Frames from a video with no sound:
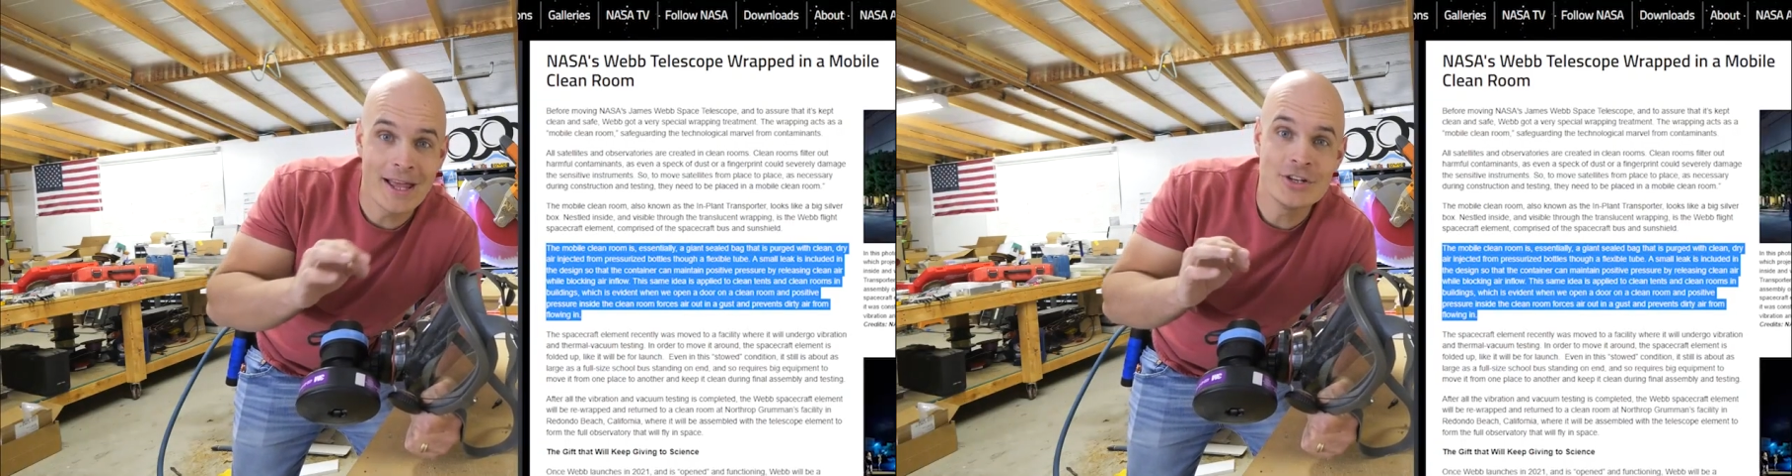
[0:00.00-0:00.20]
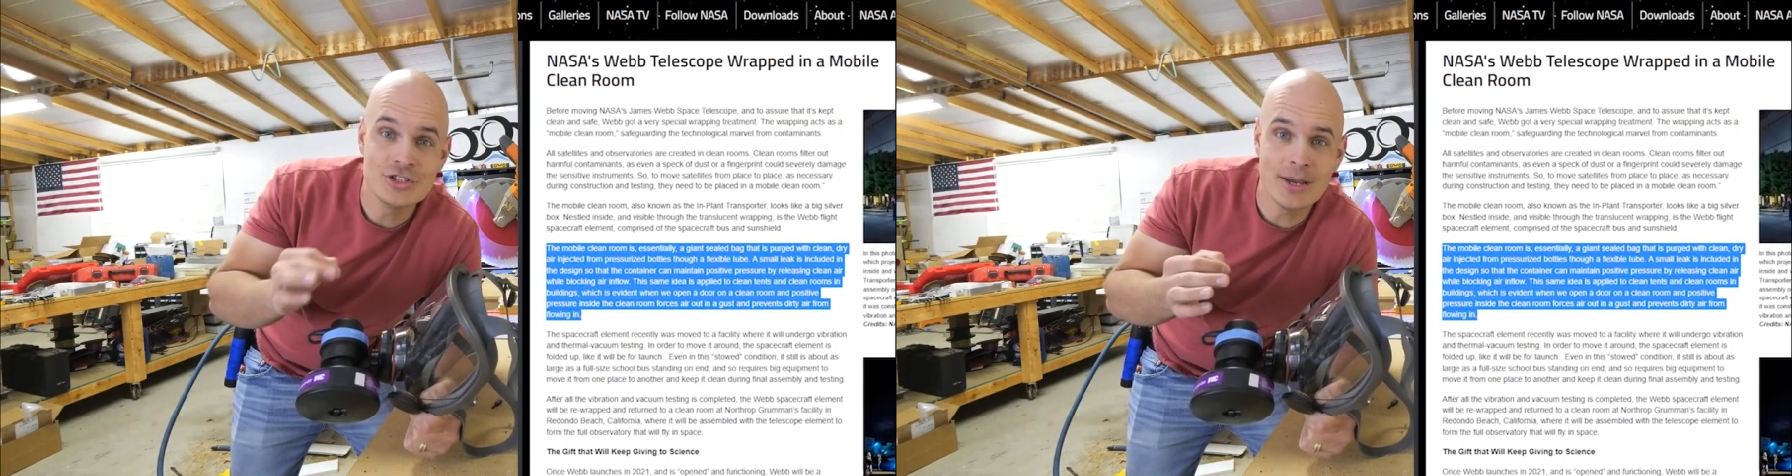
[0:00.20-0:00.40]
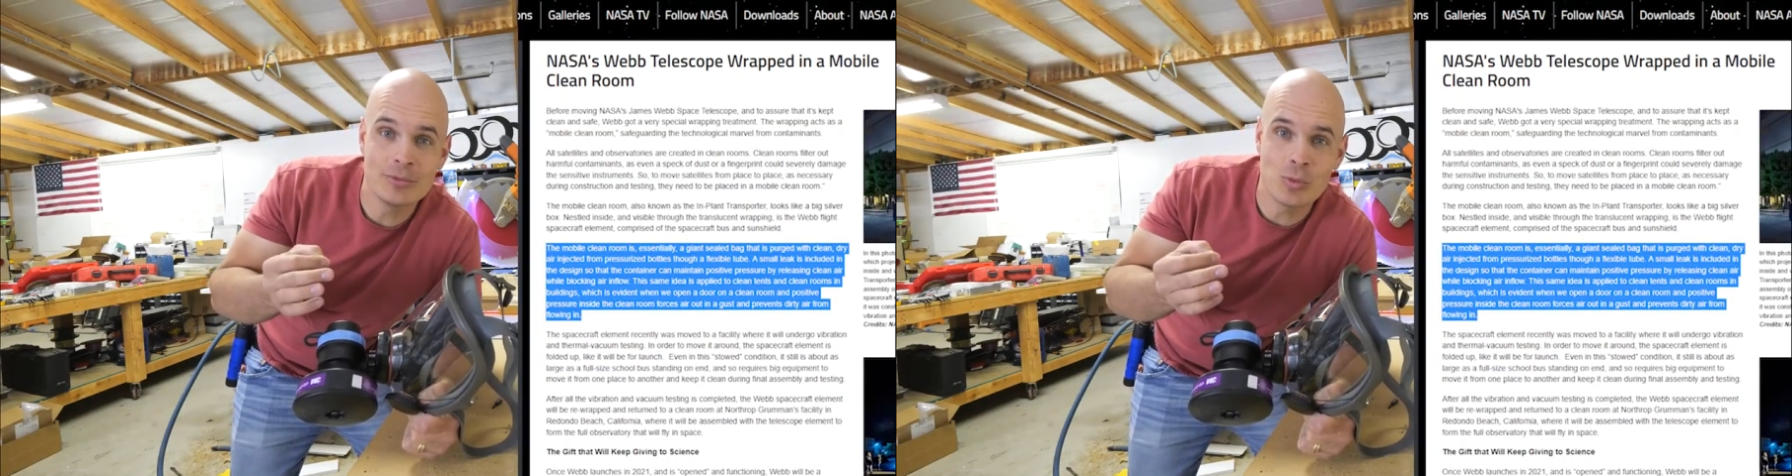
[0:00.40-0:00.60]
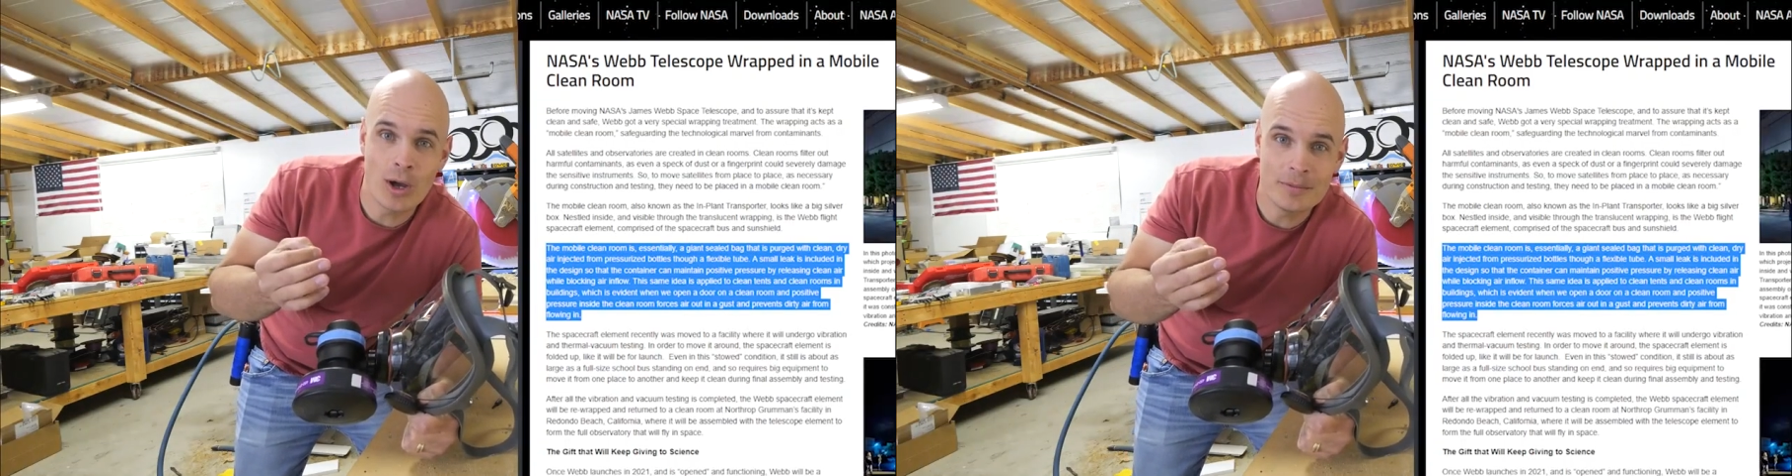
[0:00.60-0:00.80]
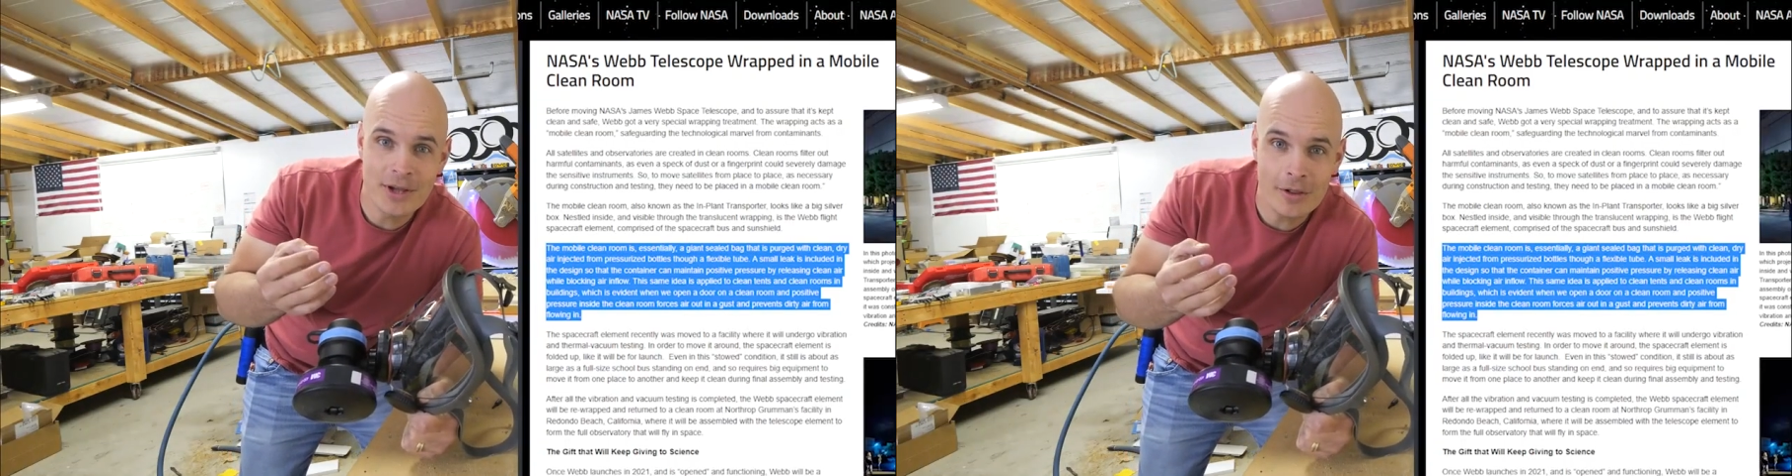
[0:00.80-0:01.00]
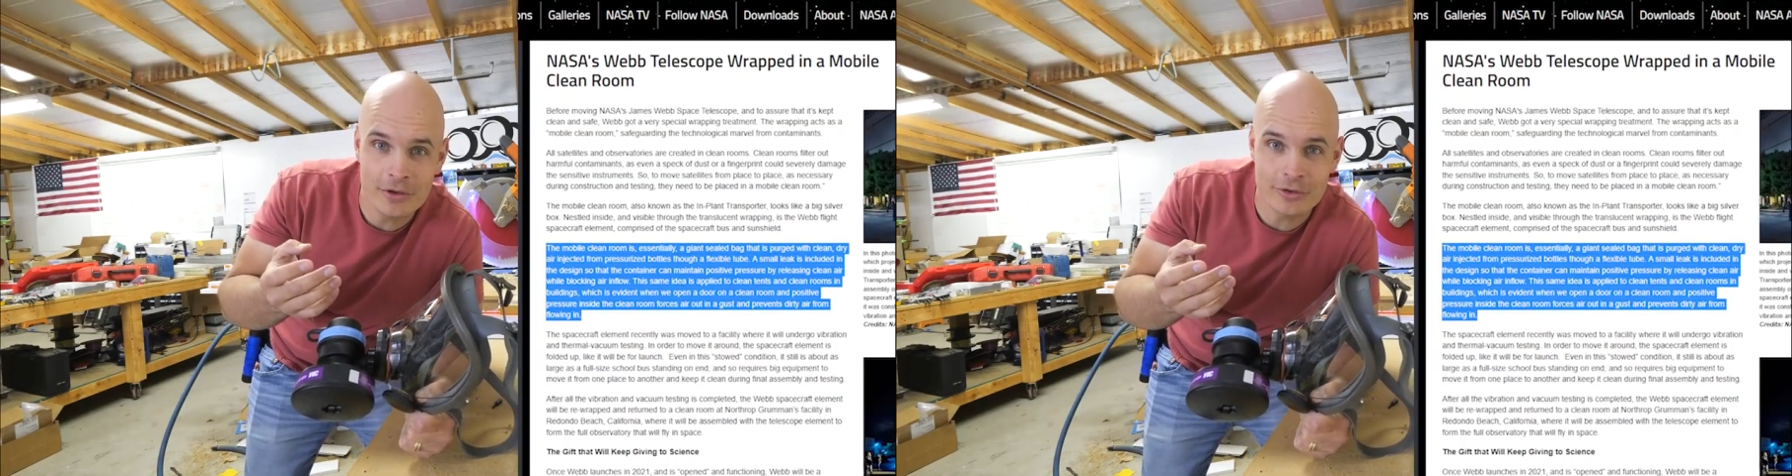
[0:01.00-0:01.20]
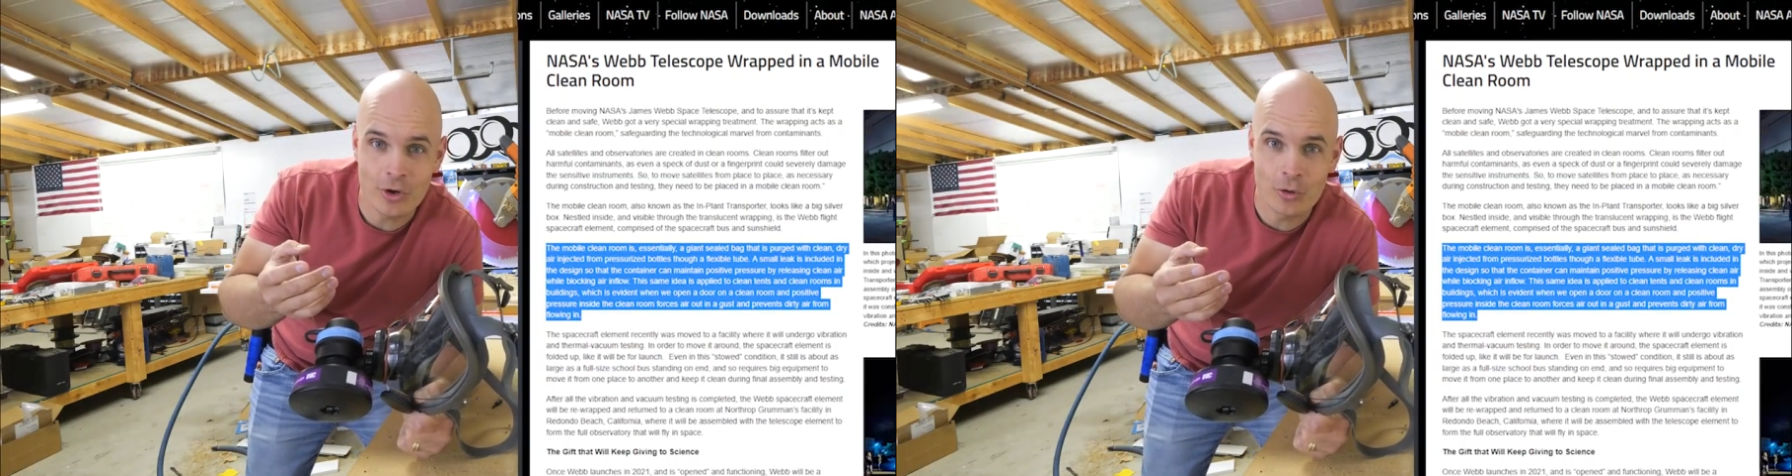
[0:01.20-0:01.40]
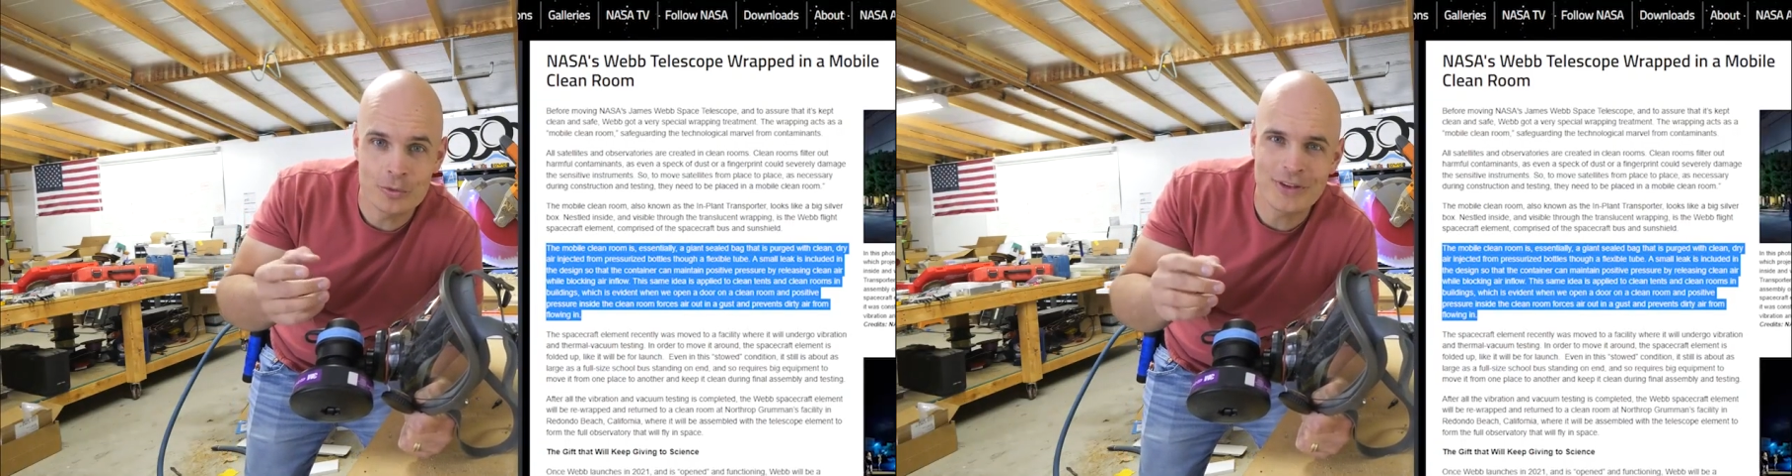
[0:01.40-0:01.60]
and James Webb
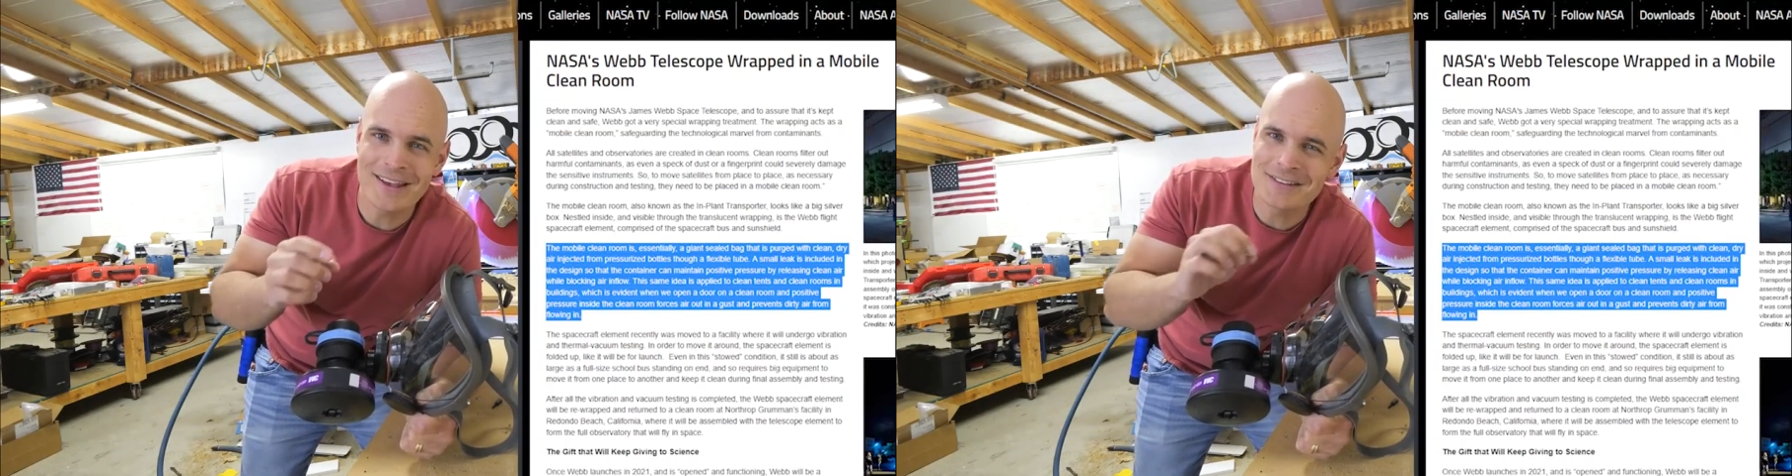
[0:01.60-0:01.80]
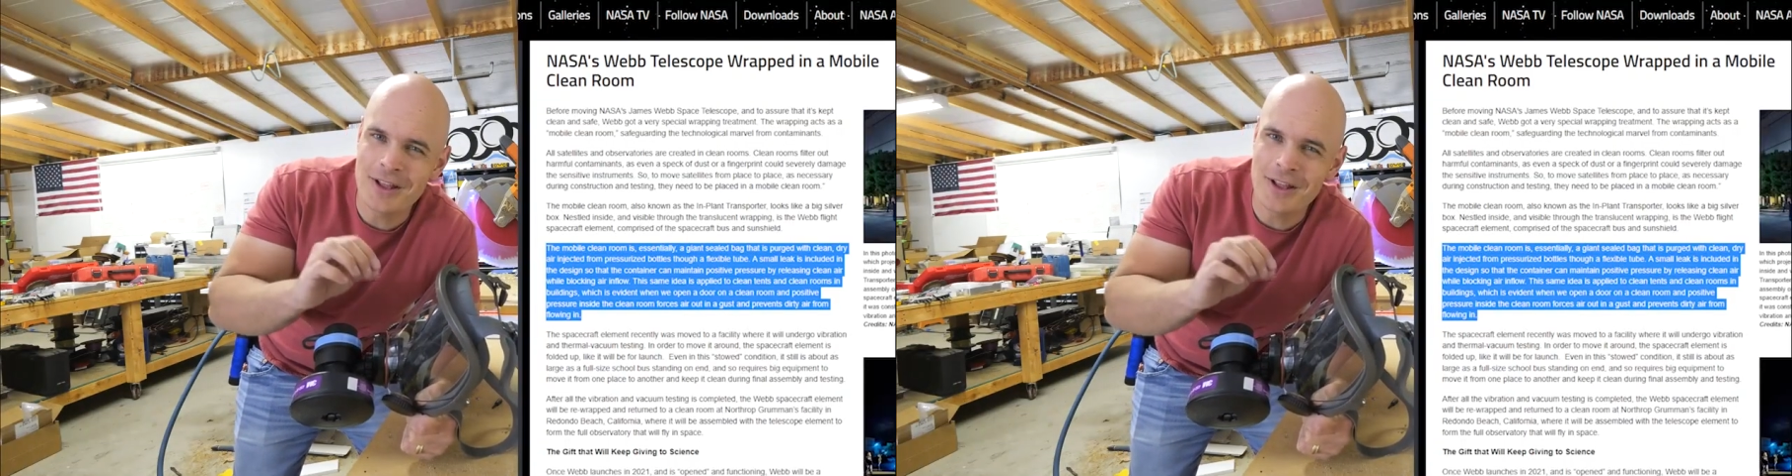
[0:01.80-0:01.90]
telescopes. As